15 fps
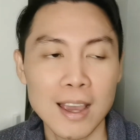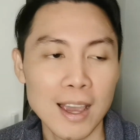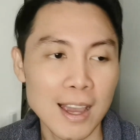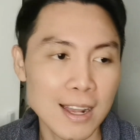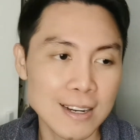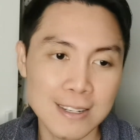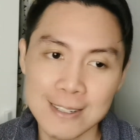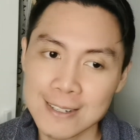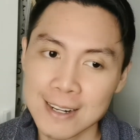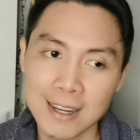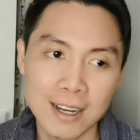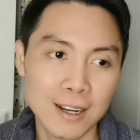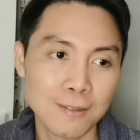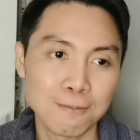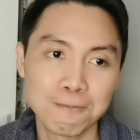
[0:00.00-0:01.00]
And
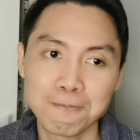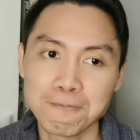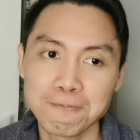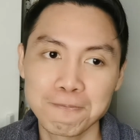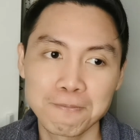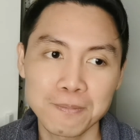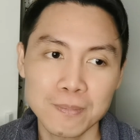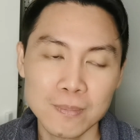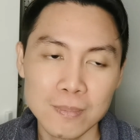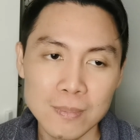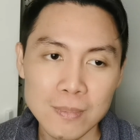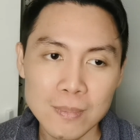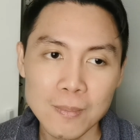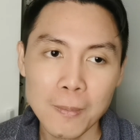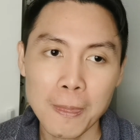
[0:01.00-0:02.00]

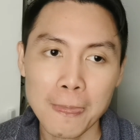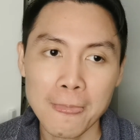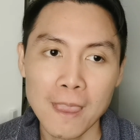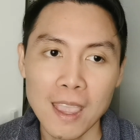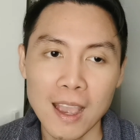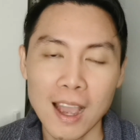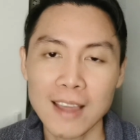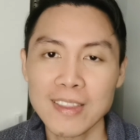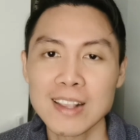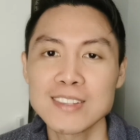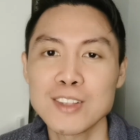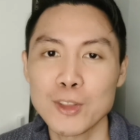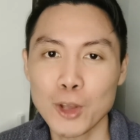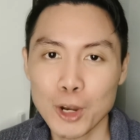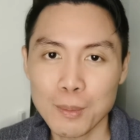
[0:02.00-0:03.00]
I think
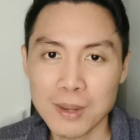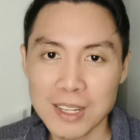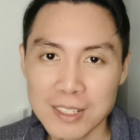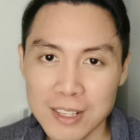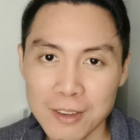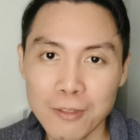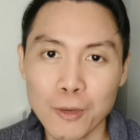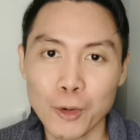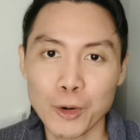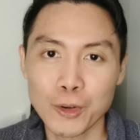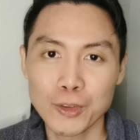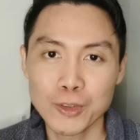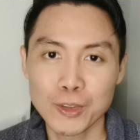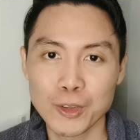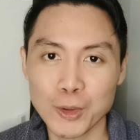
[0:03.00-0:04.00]
it's not gonna be easy for
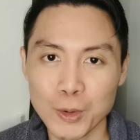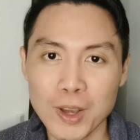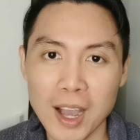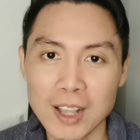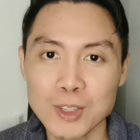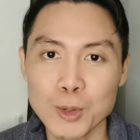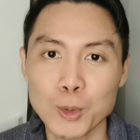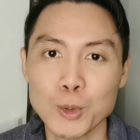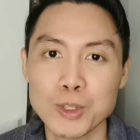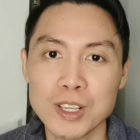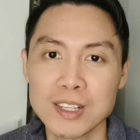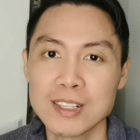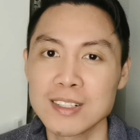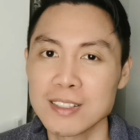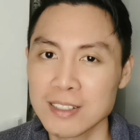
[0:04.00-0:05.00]
you guys who
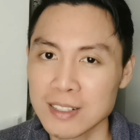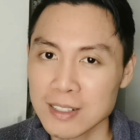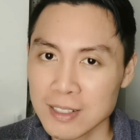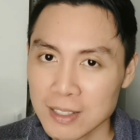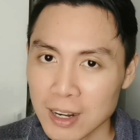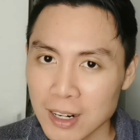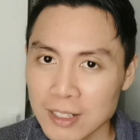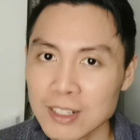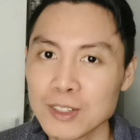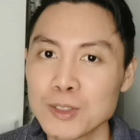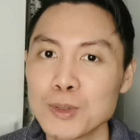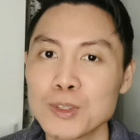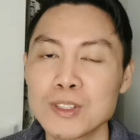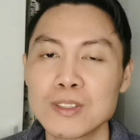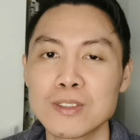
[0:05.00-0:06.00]
just started
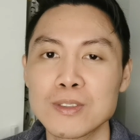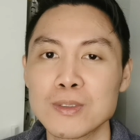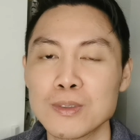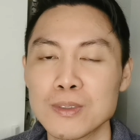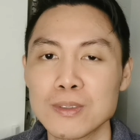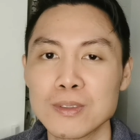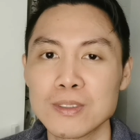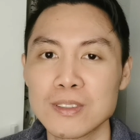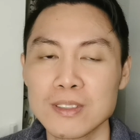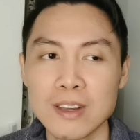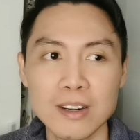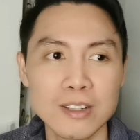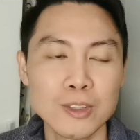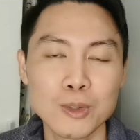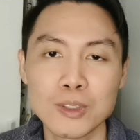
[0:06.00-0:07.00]
to
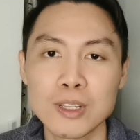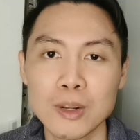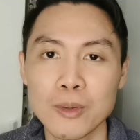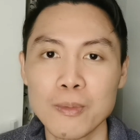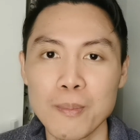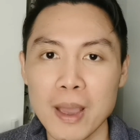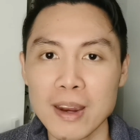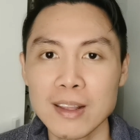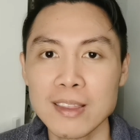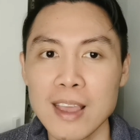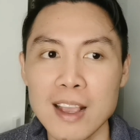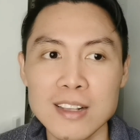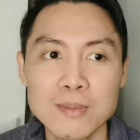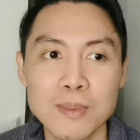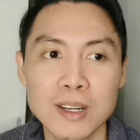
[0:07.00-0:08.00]
deal with panic
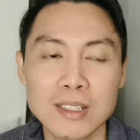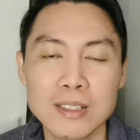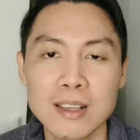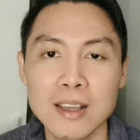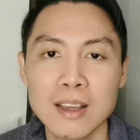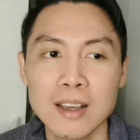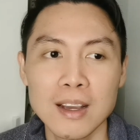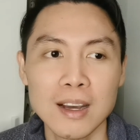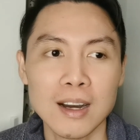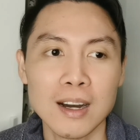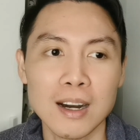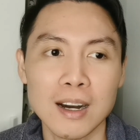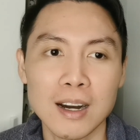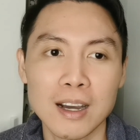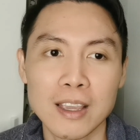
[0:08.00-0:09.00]
attacks, but
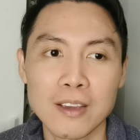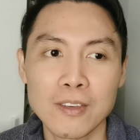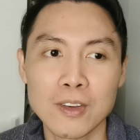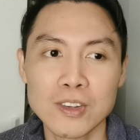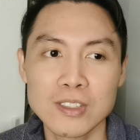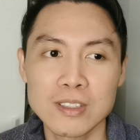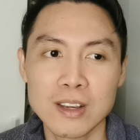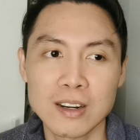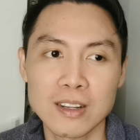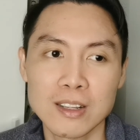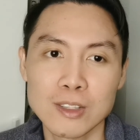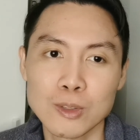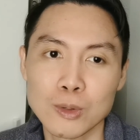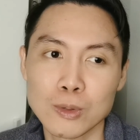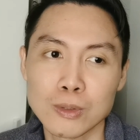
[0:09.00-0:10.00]
if you're
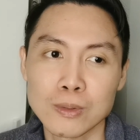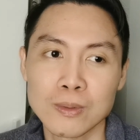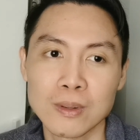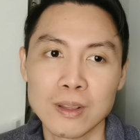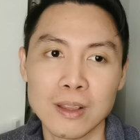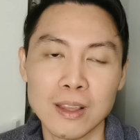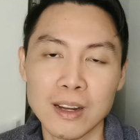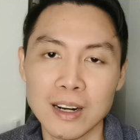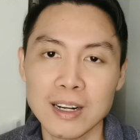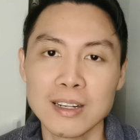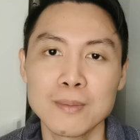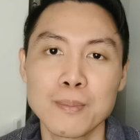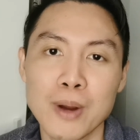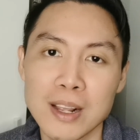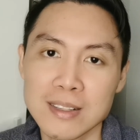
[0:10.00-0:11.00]
starting to
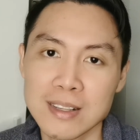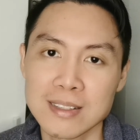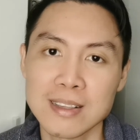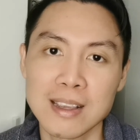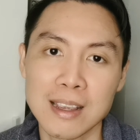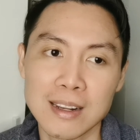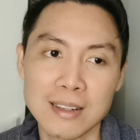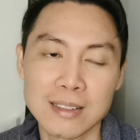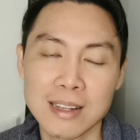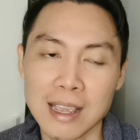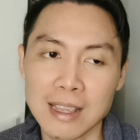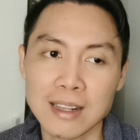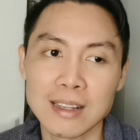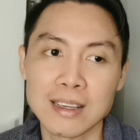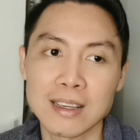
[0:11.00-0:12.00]
learn, practicing it
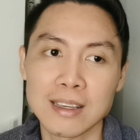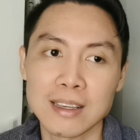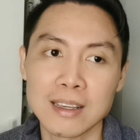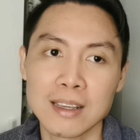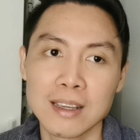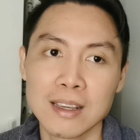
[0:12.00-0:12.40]
daily